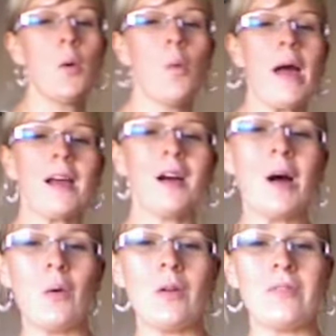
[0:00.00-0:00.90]
whack
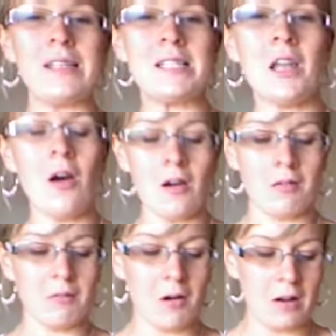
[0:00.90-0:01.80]
all of this lot,
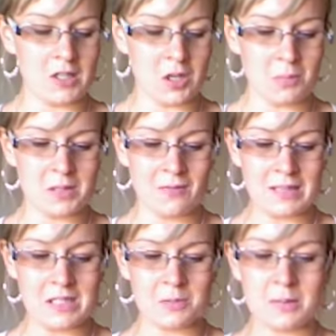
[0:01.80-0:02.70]
all our chopped up
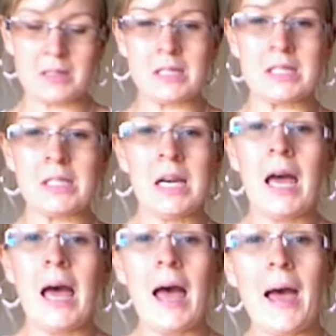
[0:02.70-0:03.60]
vegetables,
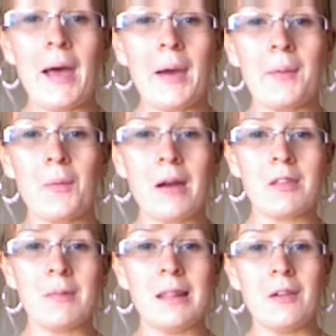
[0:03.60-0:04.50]
whack
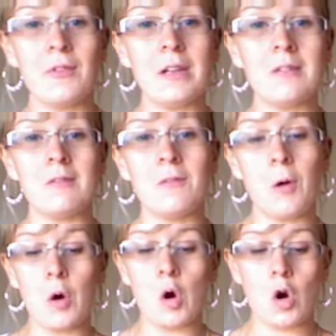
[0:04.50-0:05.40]
them in the oven
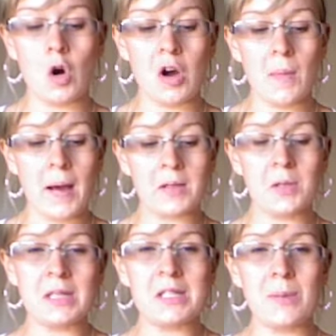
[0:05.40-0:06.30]
for about
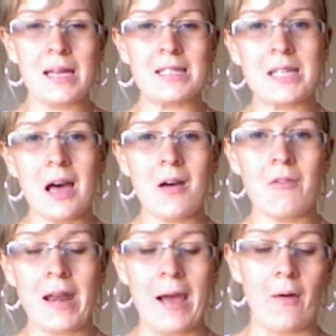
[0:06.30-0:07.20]
20 minutes to half
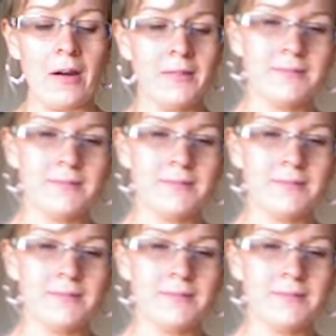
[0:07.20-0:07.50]
an hour.